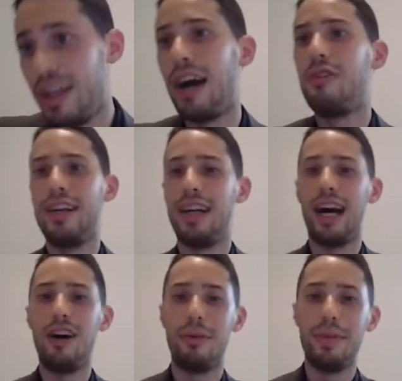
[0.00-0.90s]
right
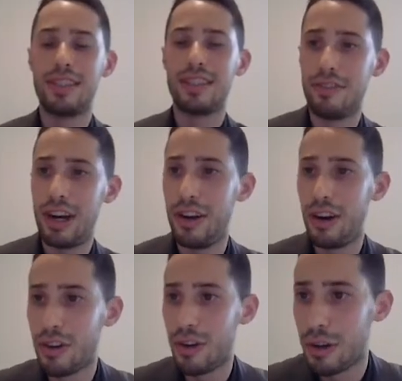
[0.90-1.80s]
now. I mean, this is a very
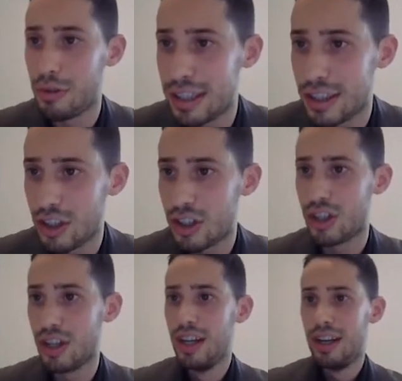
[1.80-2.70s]
ongoing research
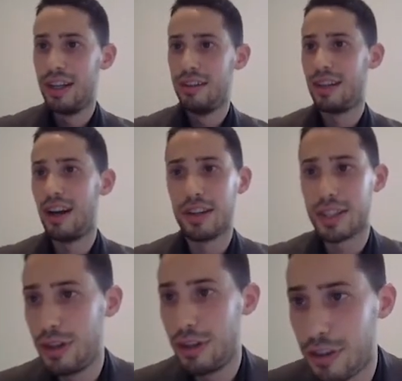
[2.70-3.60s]
in the last
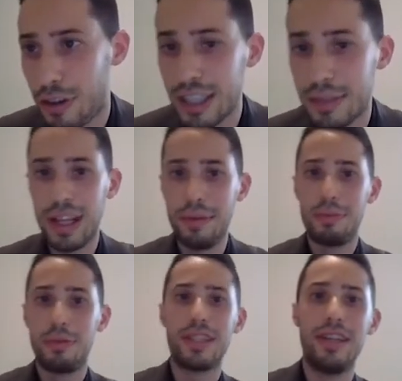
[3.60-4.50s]
3-4 years, but let me
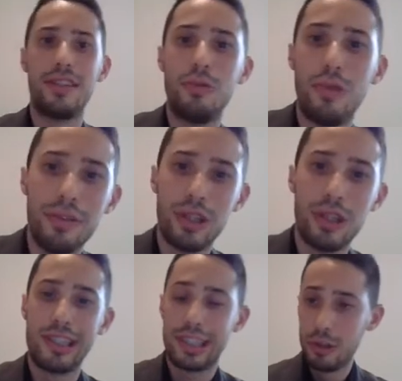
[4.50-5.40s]
present you one which
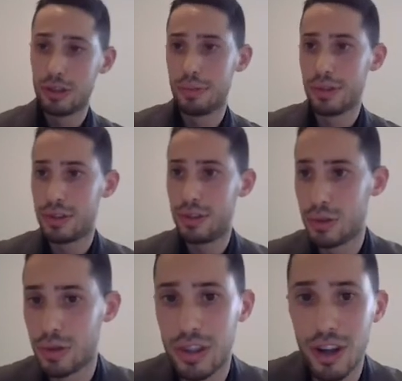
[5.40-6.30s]
is suitable to do
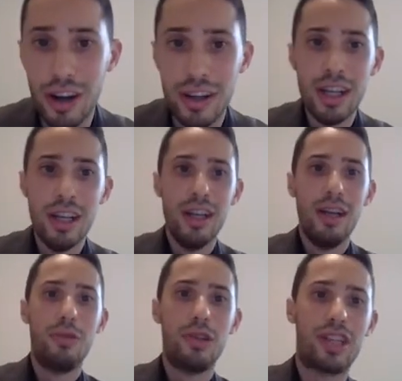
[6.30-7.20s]
the talk,
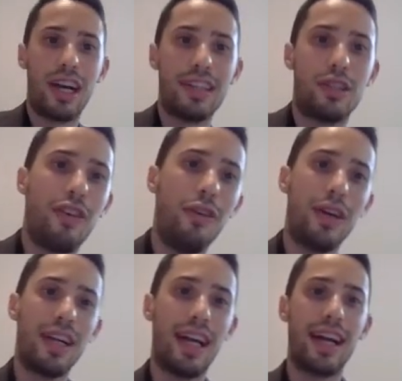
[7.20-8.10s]
which tells you the
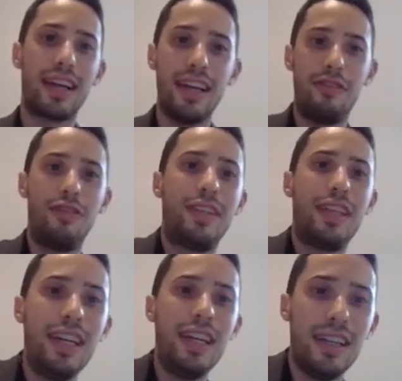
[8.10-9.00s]
following: like if
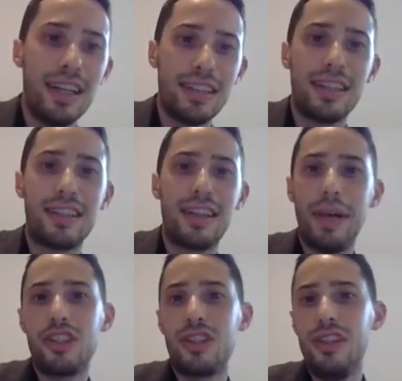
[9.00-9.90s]
D is the
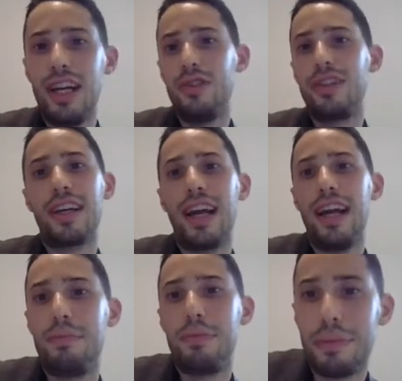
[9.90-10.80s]
dimension and you take any
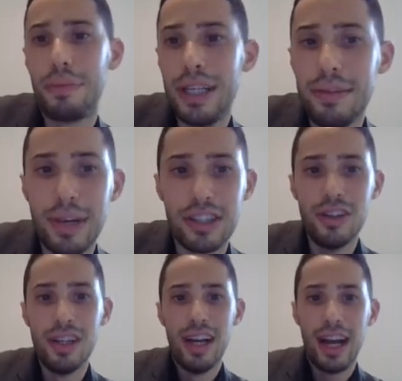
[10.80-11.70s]
probability measure
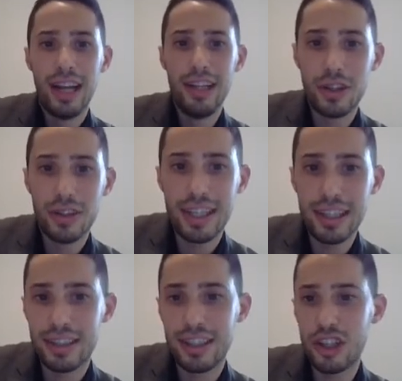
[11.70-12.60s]
and you consider
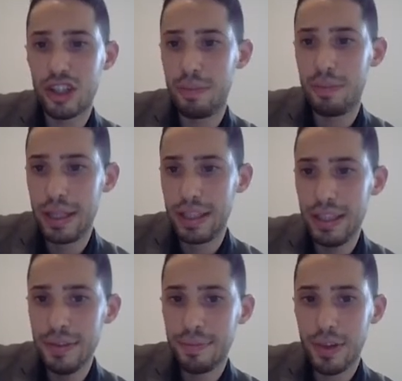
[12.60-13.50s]
such a PD,
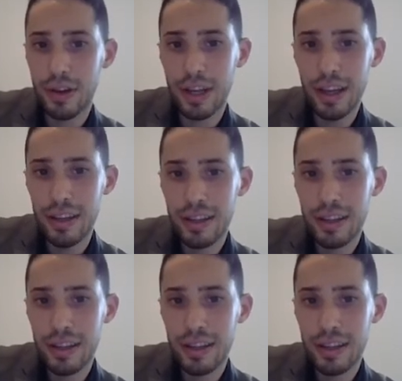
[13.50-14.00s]
okay,